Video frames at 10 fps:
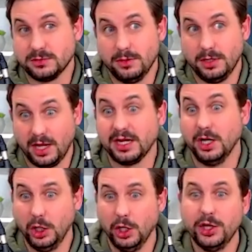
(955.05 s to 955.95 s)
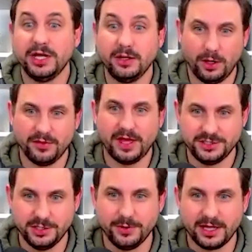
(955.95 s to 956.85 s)
like learning what they're
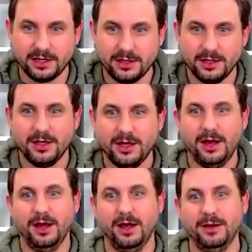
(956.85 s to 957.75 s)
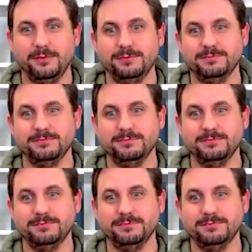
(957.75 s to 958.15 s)
doing, and